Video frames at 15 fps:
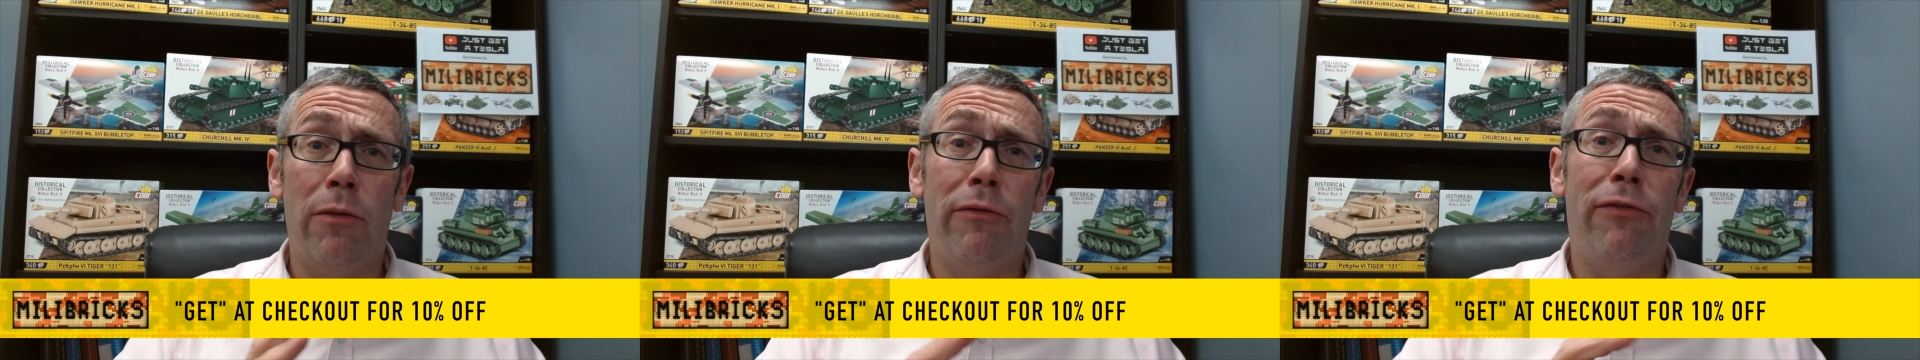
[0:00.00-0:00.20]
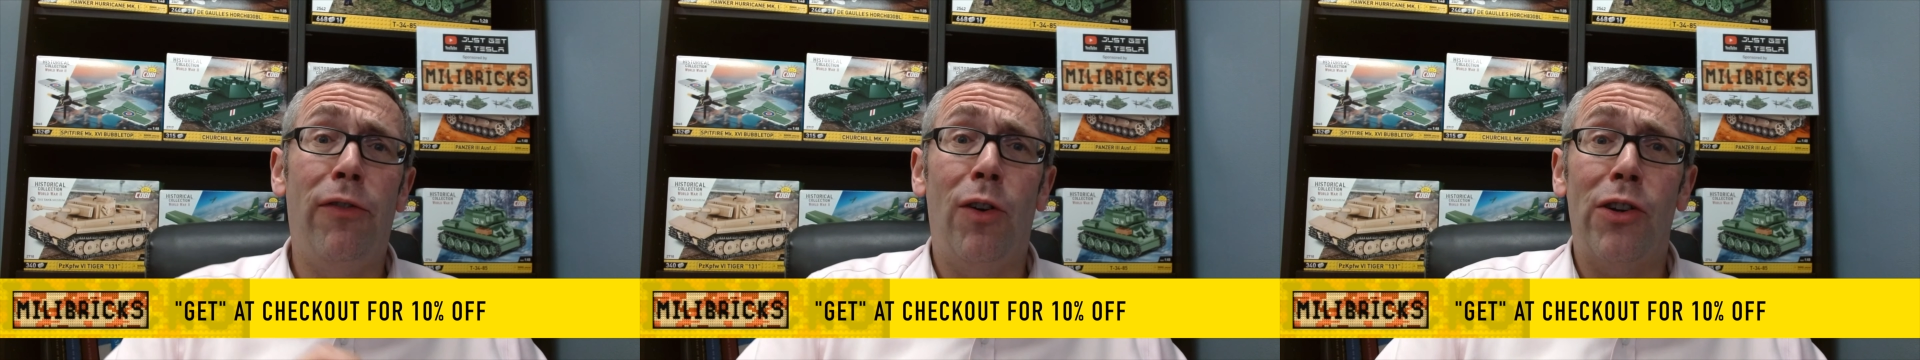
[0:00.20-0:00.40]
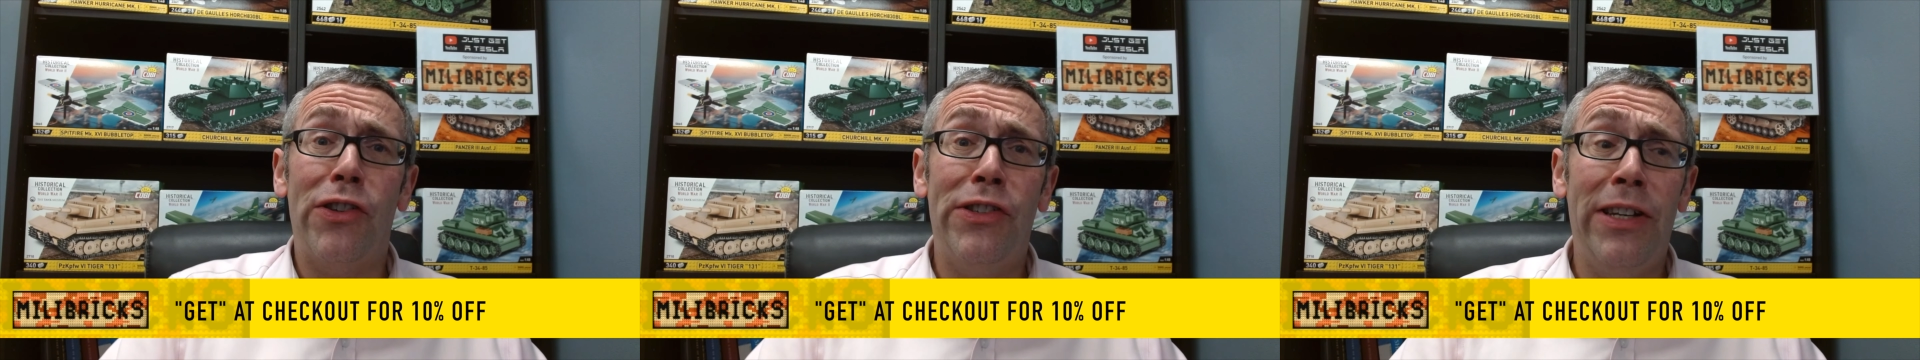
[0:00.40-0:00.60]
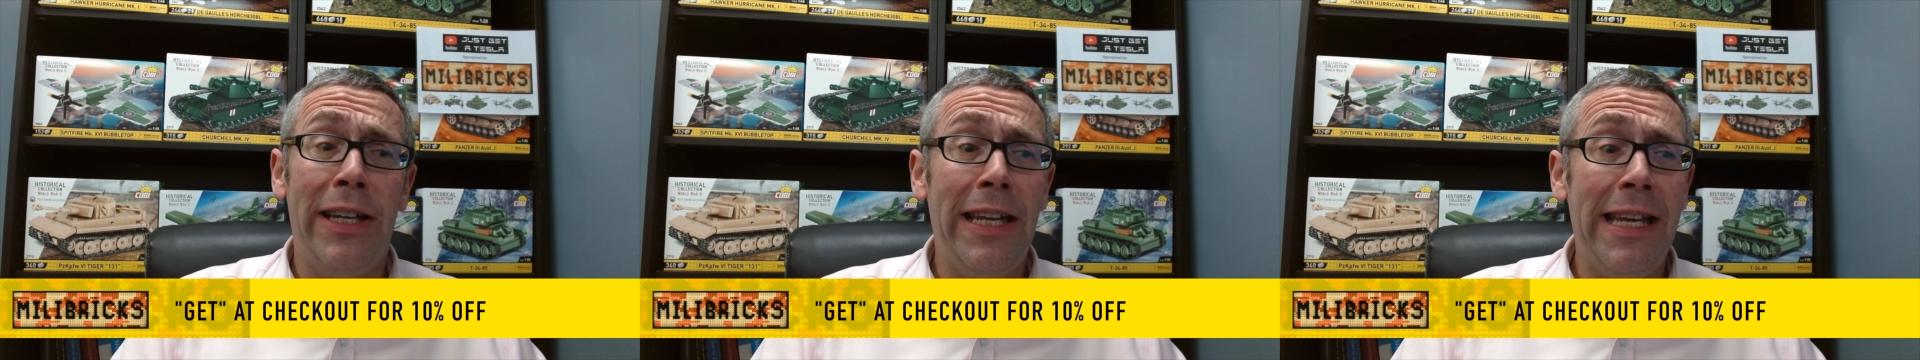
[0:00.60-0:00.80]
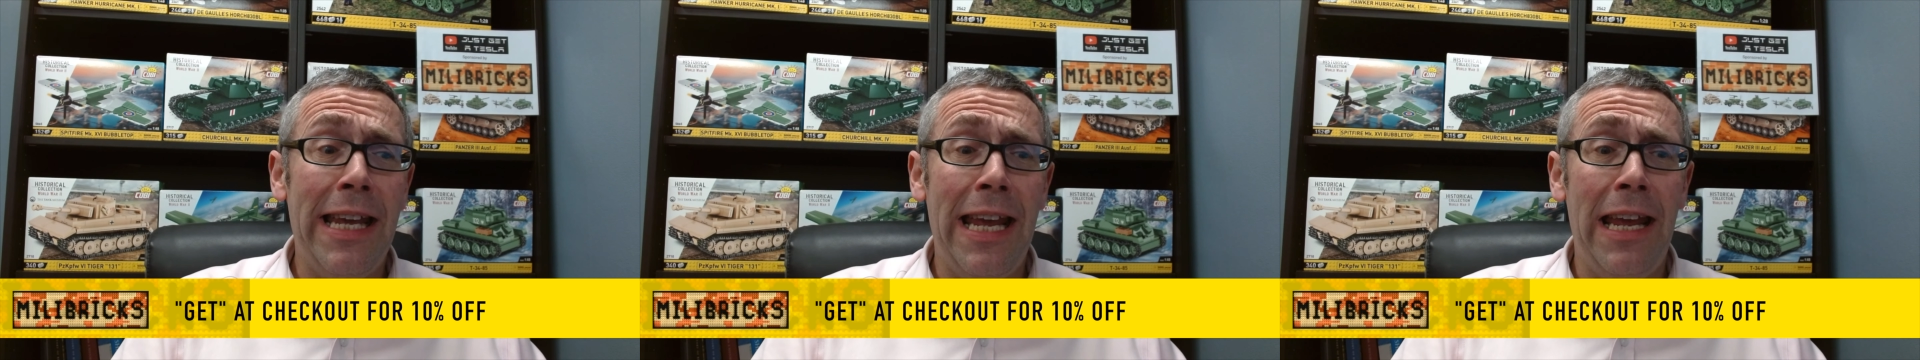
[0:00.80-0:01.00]

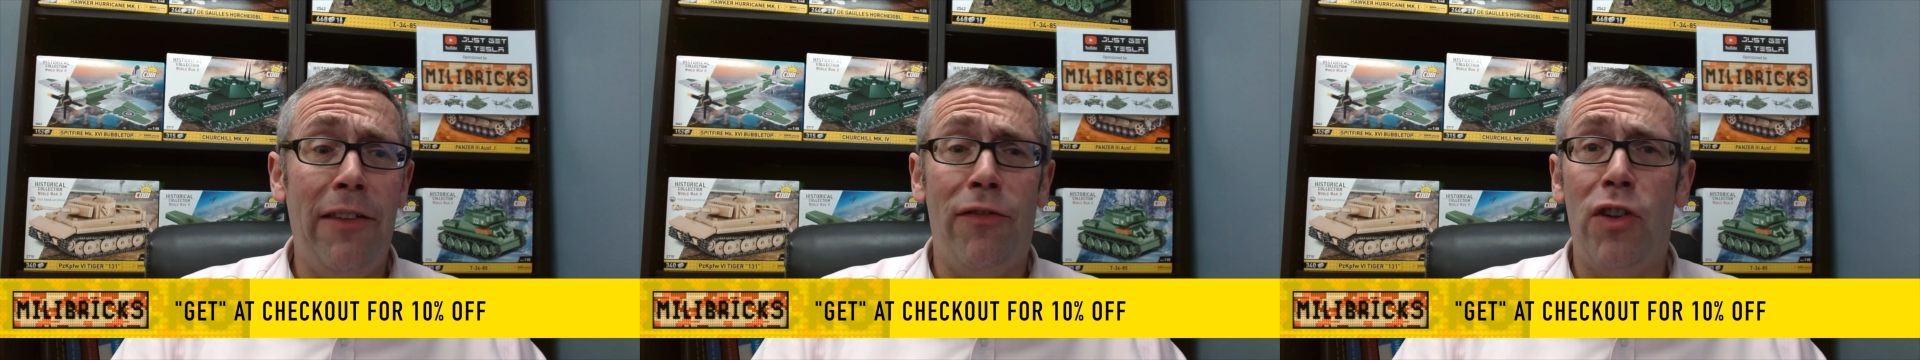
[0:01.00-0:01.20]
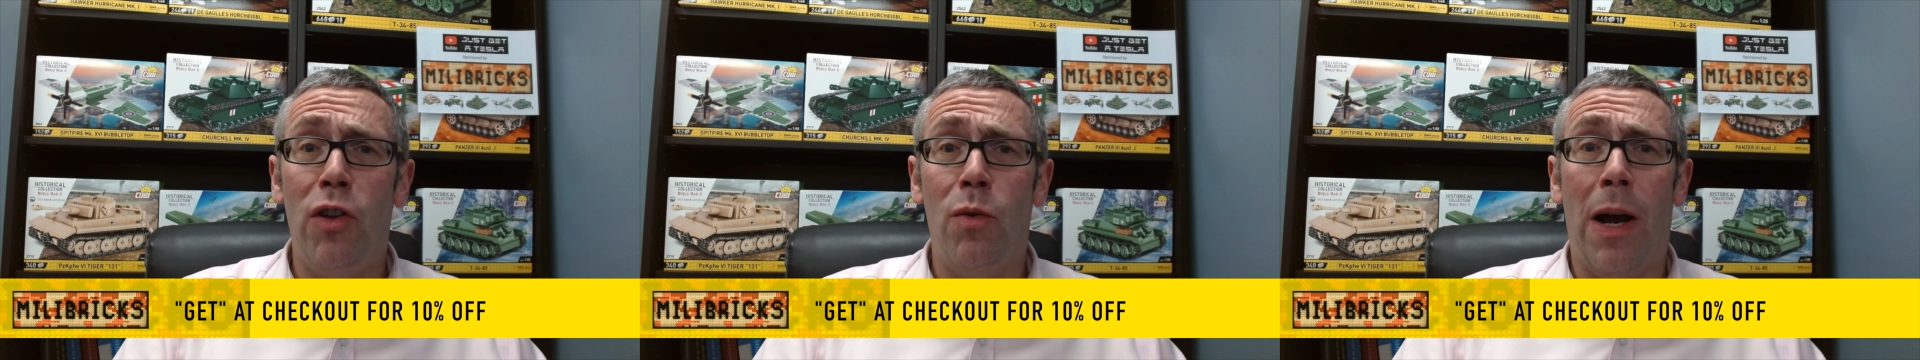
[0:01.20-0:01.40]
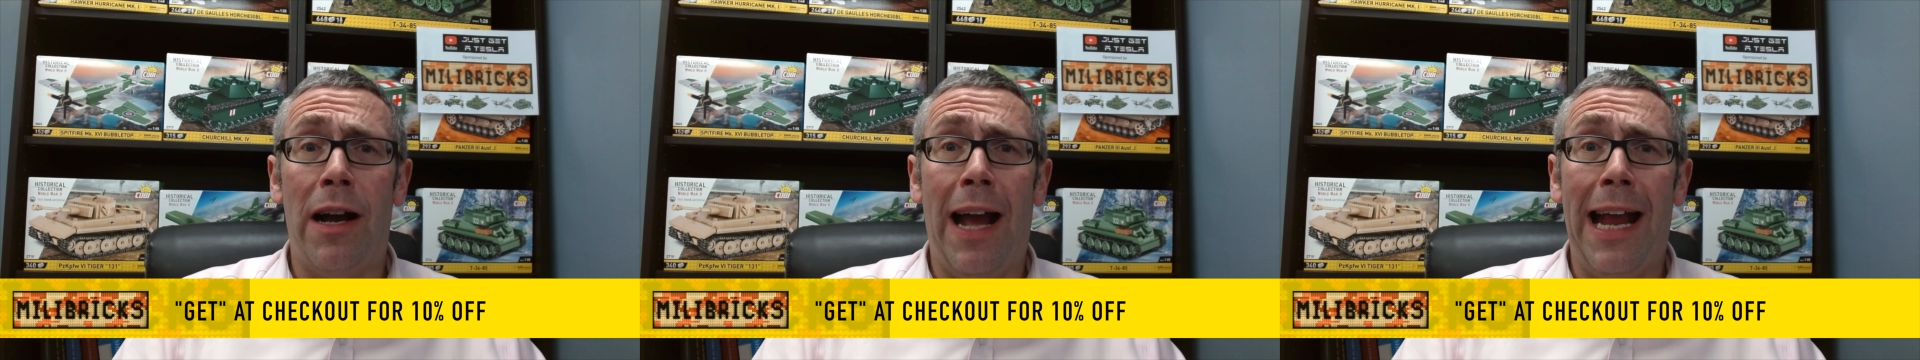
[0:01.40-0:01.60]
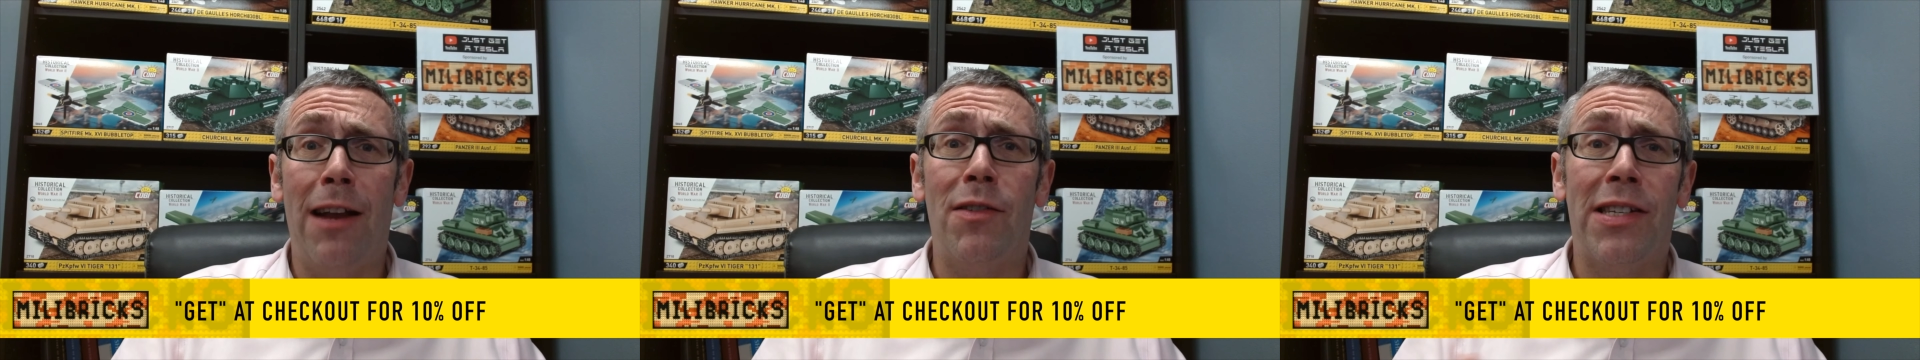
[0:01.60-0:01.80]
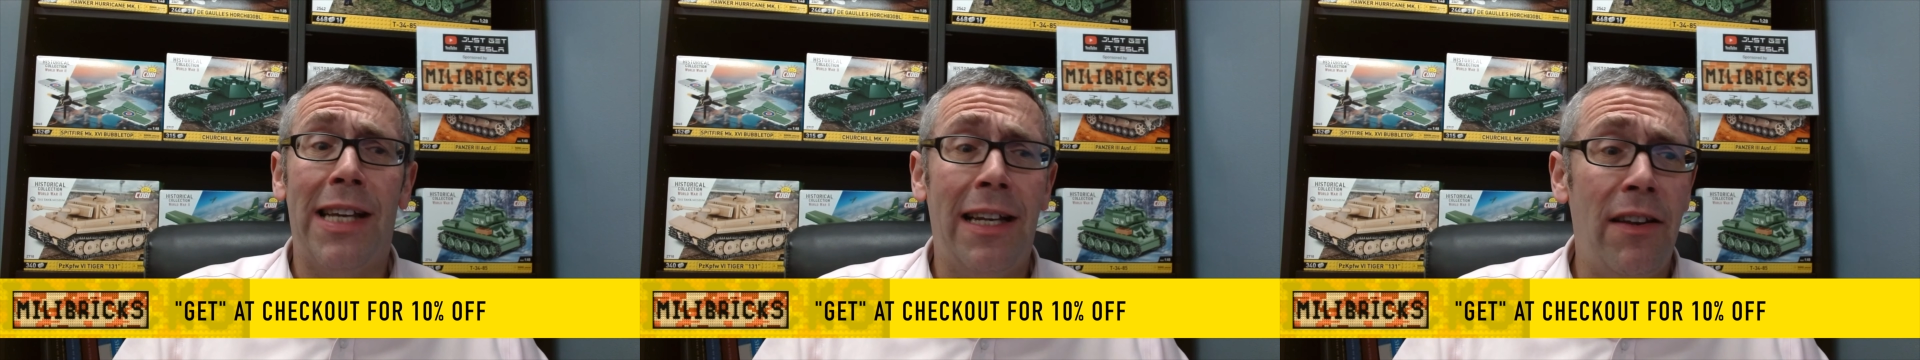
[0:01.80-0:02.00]
Unfortunately, if you are
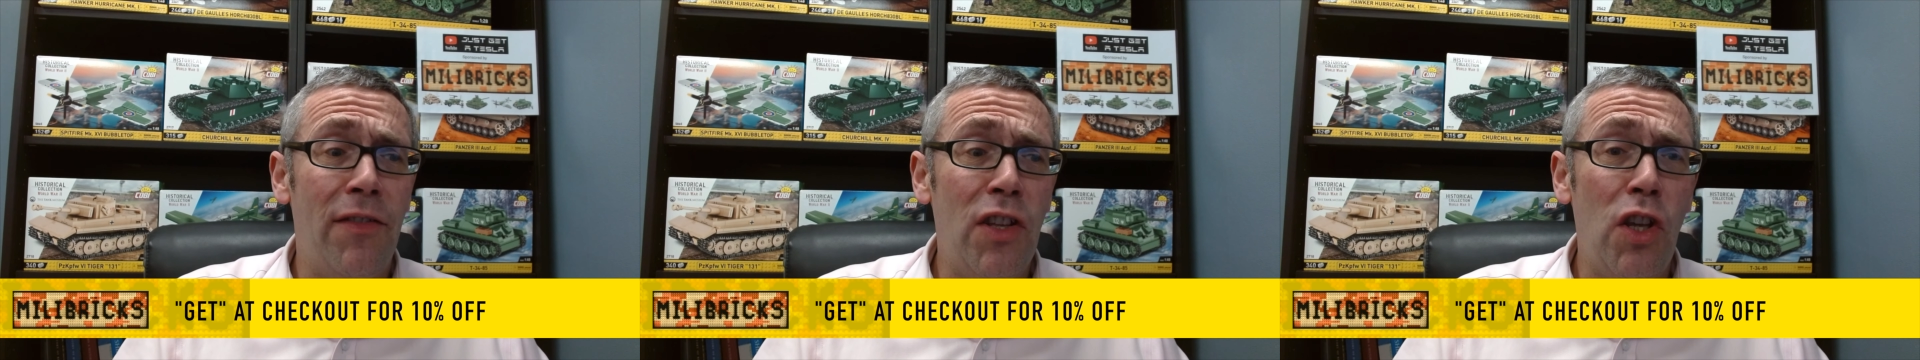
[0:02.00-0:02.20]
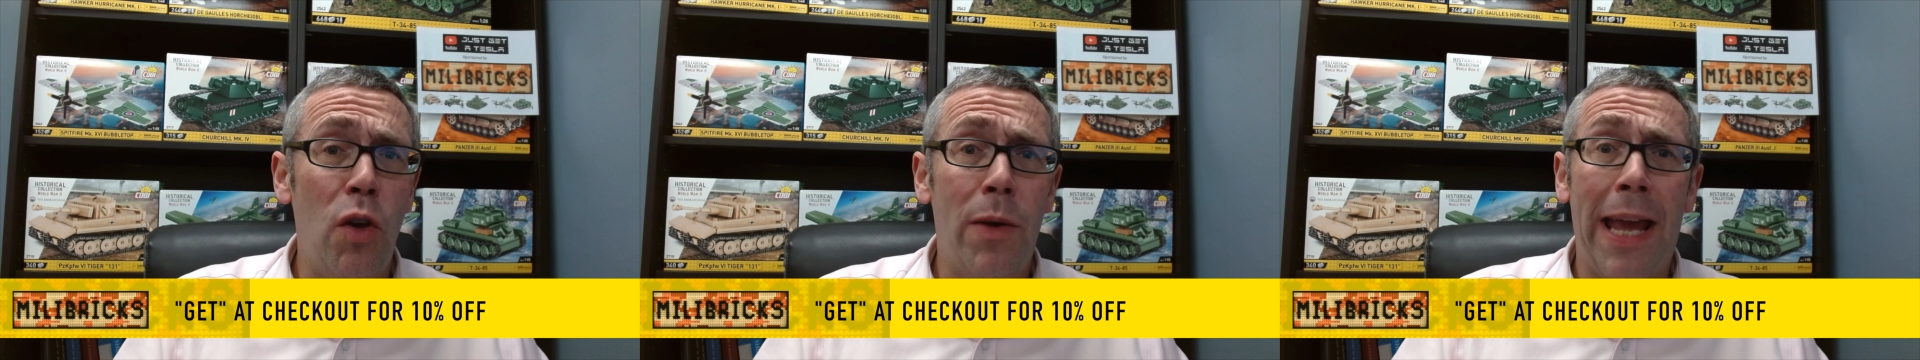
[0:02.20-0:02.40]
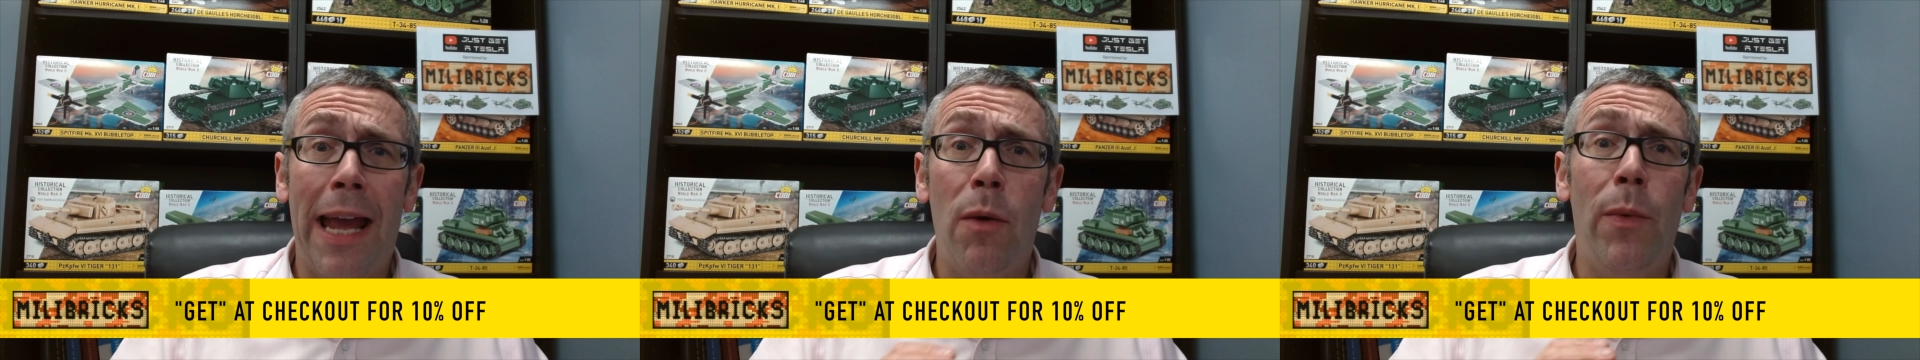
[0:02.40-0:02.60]
outside of the UK,